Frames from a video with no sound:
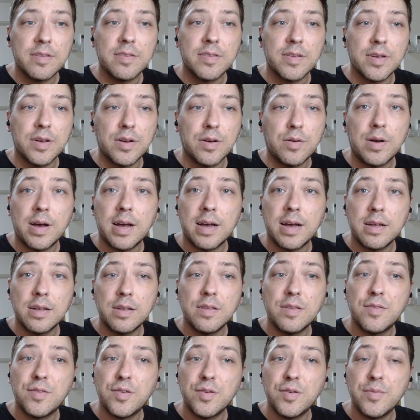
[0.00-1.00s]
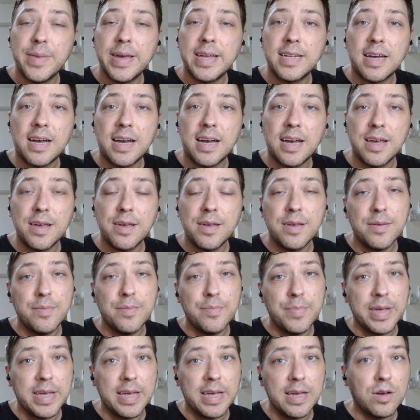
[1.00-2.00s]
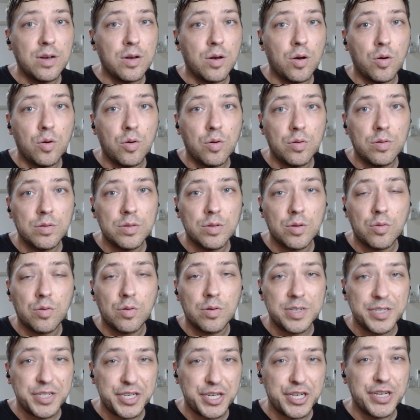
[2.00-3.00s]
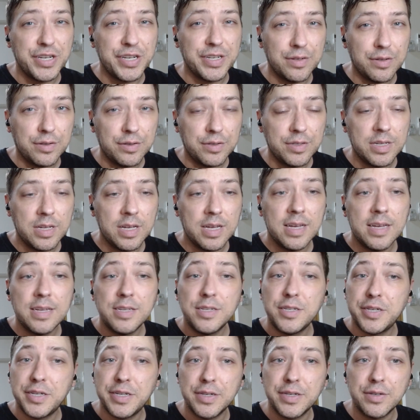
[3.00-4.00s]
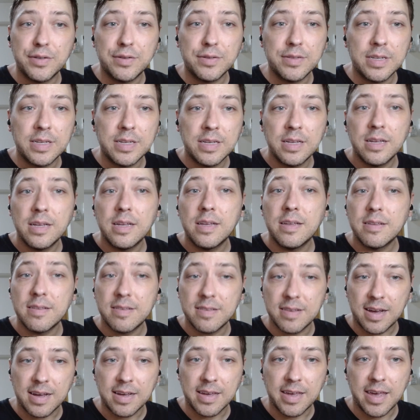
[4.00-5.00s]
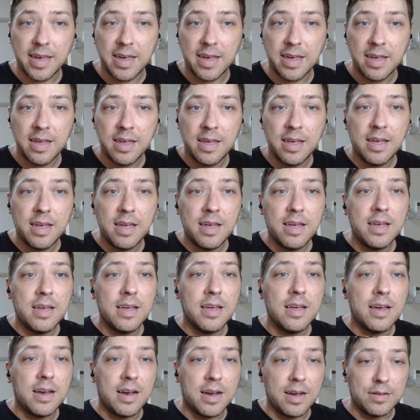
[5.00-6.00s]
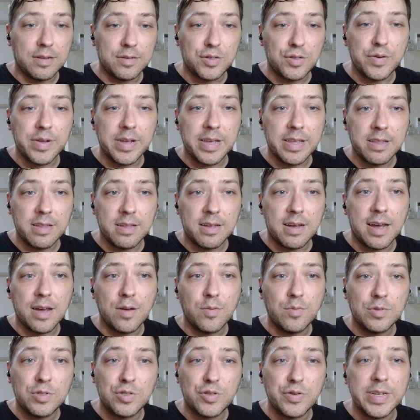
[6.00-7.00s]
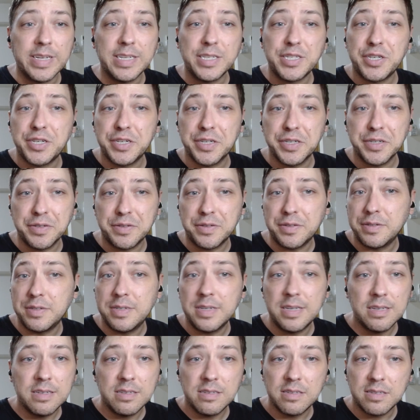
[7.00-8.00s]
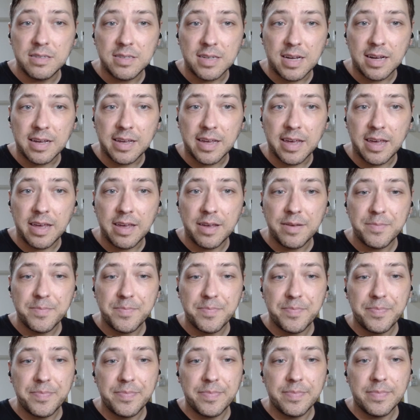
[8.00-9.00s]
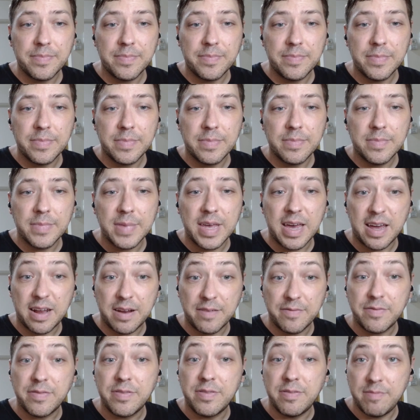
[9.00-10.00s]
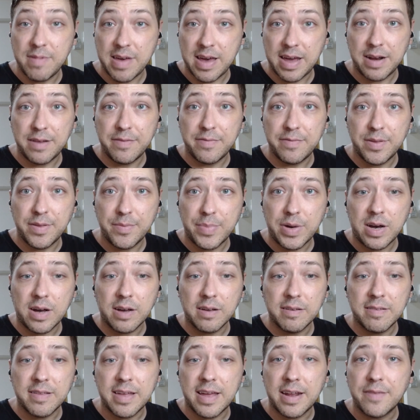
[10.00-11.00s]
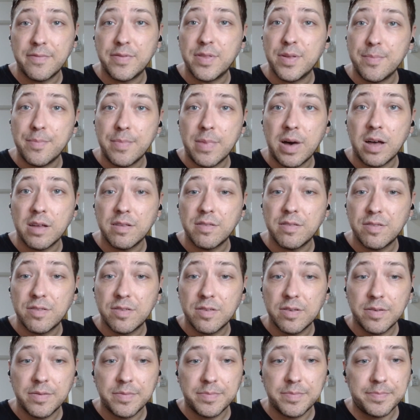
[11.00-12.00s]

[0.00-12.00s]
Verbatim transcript: So, tsumetai being cold or chilled, chilled sake. I'll drink I will drink chilled sake out of out of the box, out of the mas.